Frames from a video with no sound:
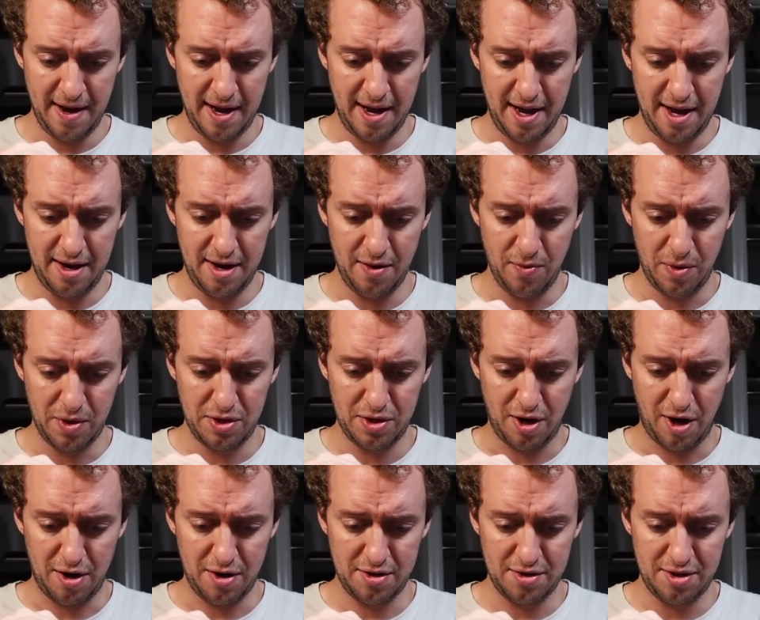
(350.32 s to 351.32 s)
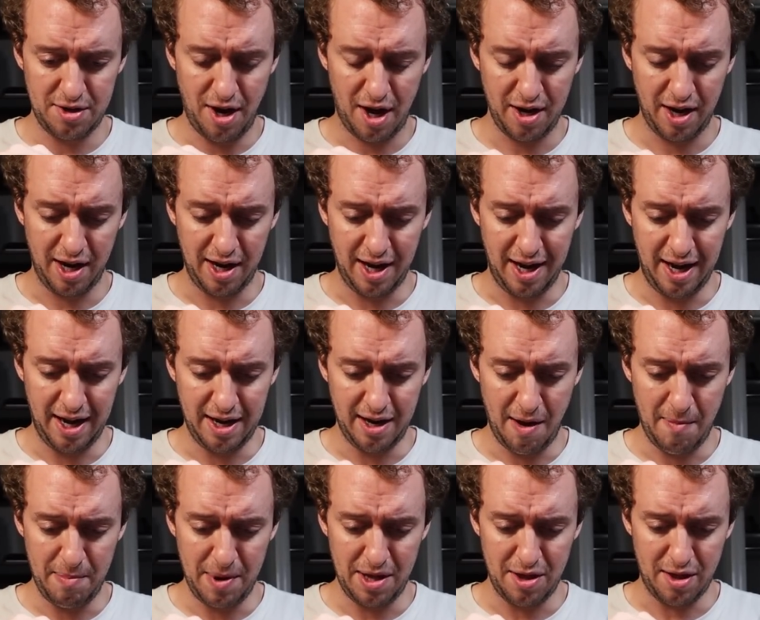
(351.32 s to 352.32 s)
and it will start sucking ink
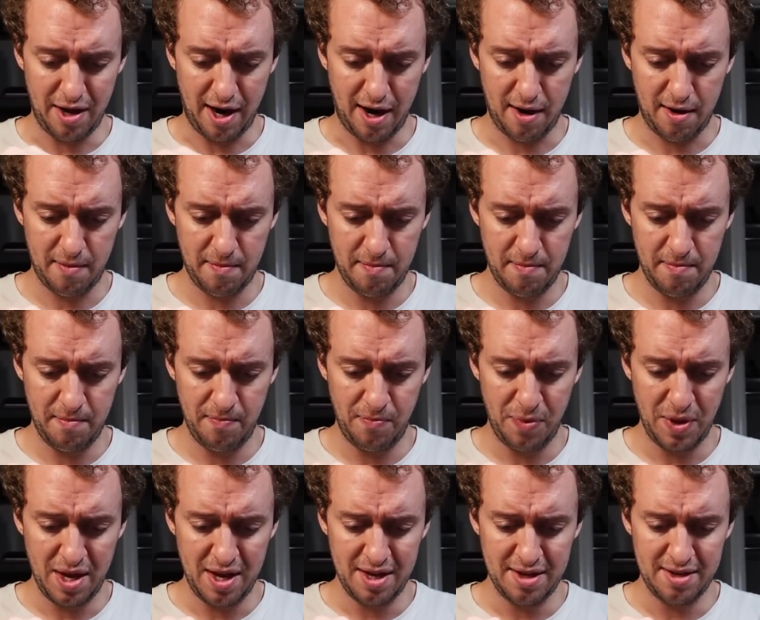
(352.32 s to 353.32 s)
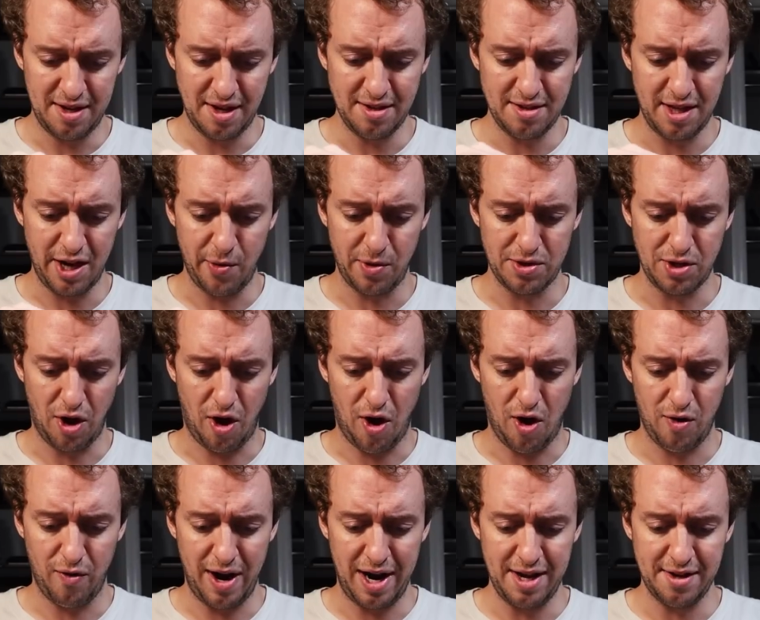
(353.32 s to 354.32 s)
up in there. Since there was
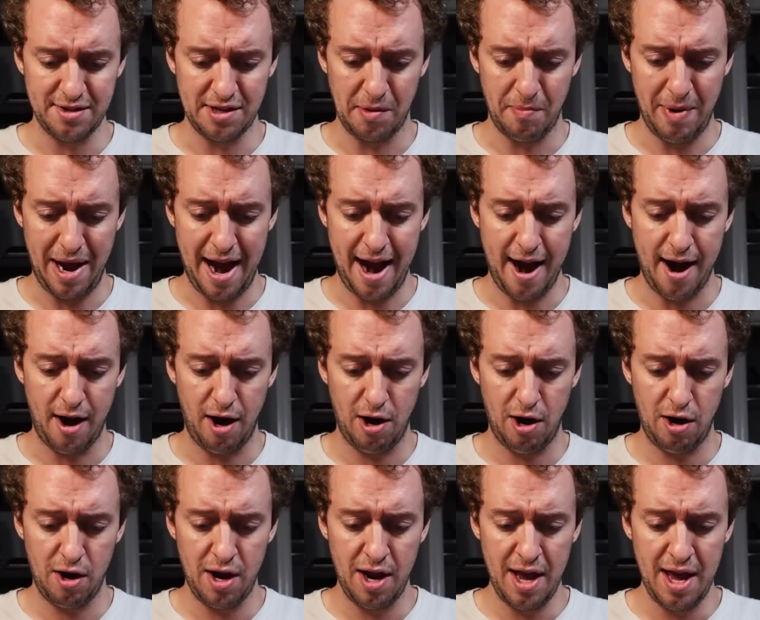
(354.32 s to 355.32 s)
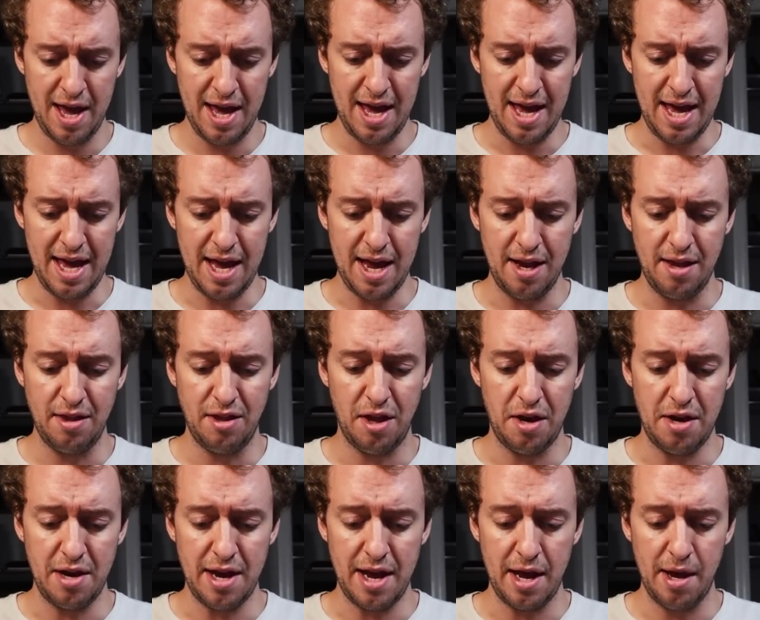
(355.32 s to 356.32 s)
already some air in the
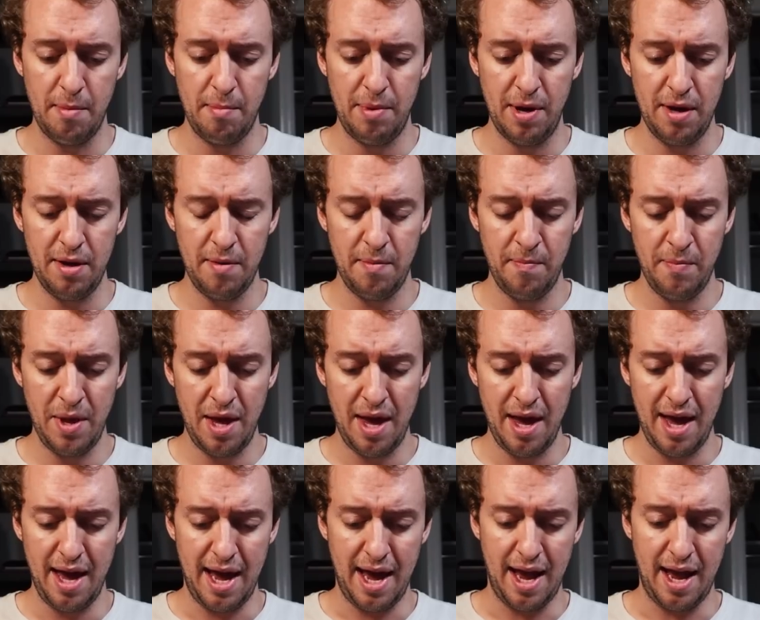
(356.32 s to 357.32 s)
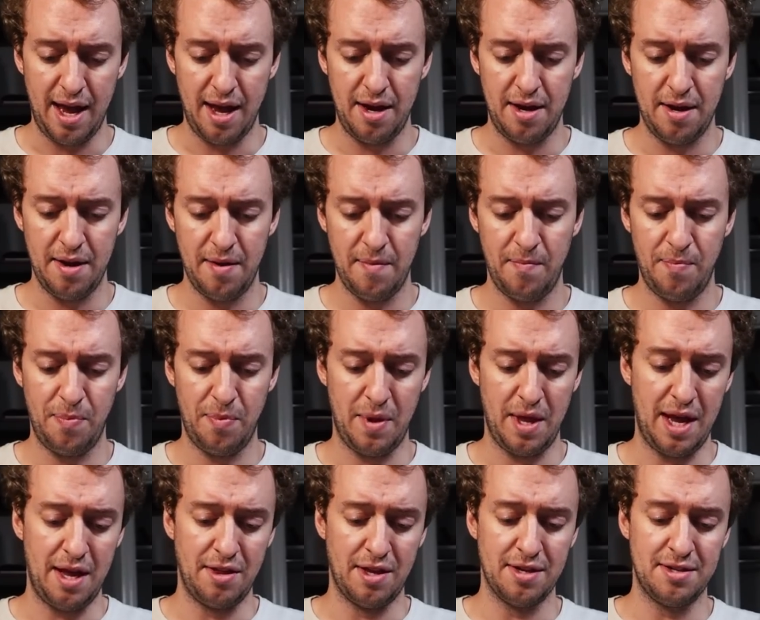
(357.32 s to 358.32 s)
nib and
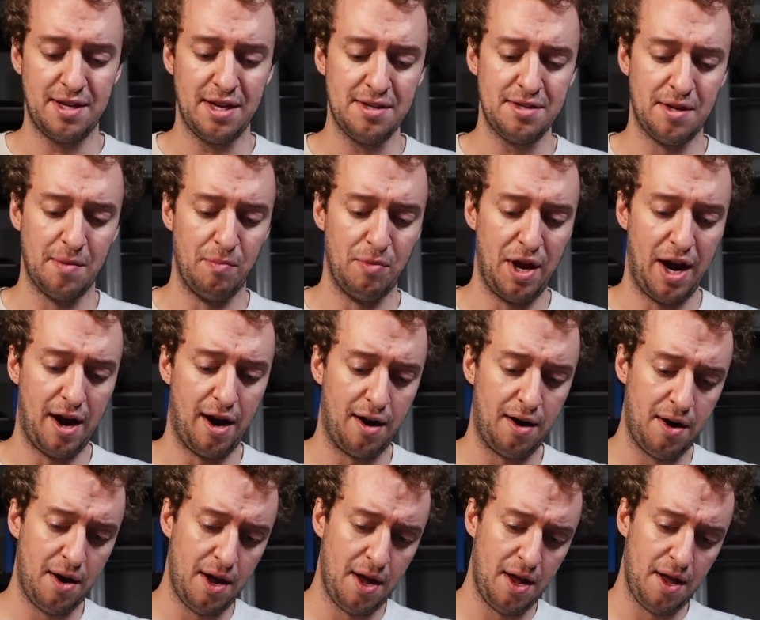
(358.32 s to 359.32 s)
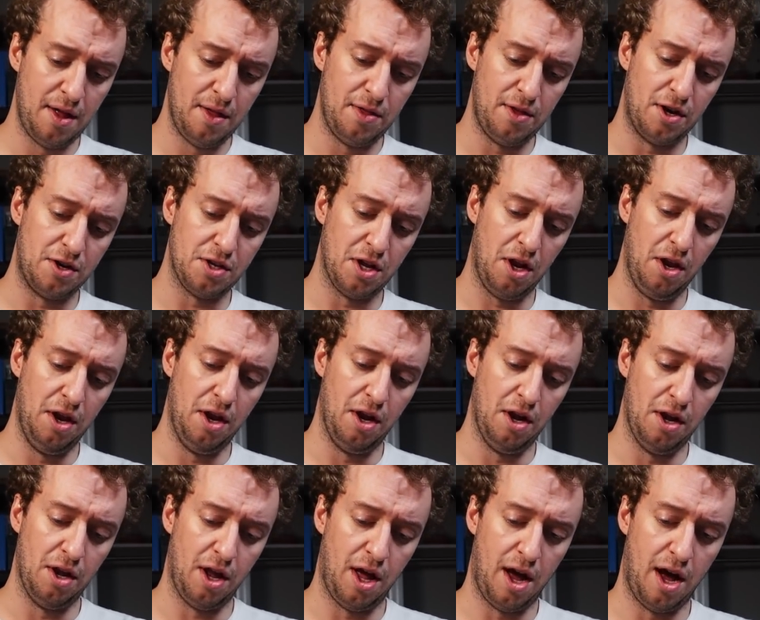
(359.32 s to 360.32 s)
in the system there, there's a
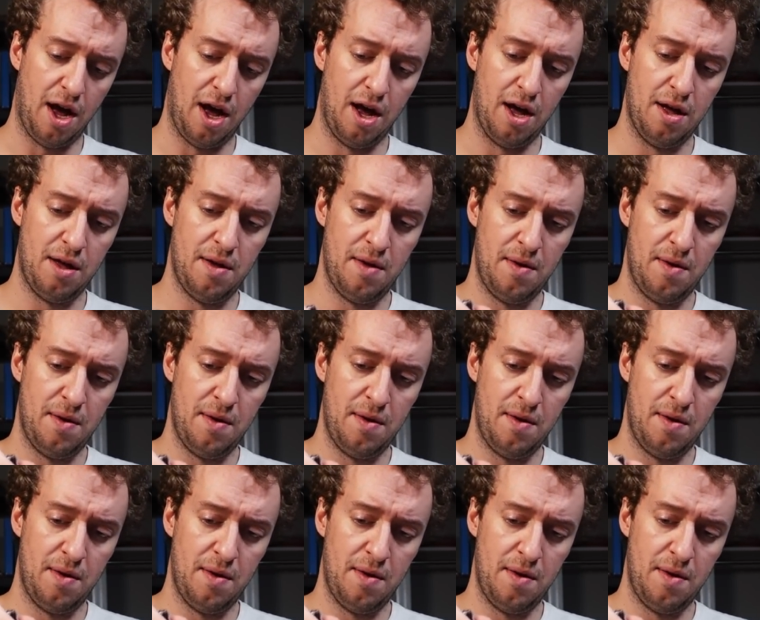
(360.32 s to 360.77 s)
little uh,